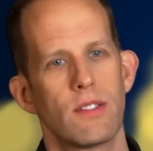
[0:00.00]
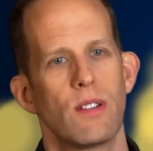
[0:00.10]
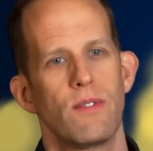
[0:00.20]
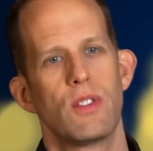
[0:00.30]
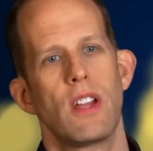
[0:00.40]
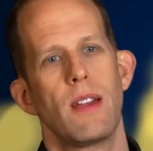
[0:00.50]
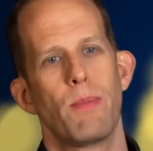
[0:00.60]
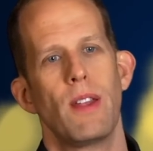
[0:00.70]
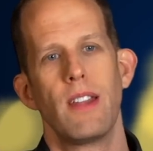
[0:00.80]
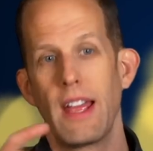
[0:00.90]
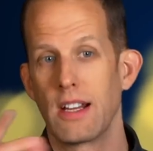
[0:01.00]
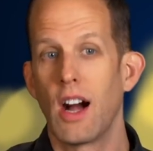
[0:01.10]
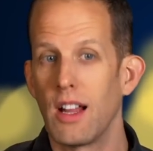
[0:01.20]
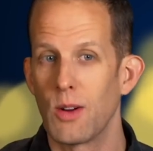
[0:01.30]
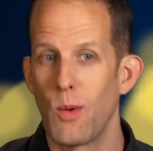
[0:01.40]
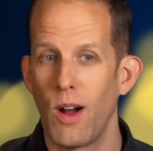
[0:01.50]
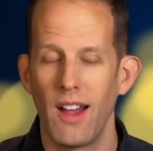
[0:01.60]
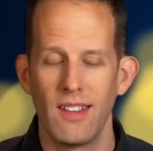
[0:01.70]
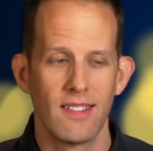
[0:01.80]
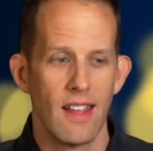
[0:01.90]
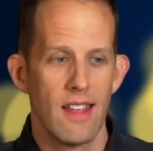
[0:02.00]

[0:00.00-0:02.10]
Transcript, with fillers: sort of shape and, and color wise.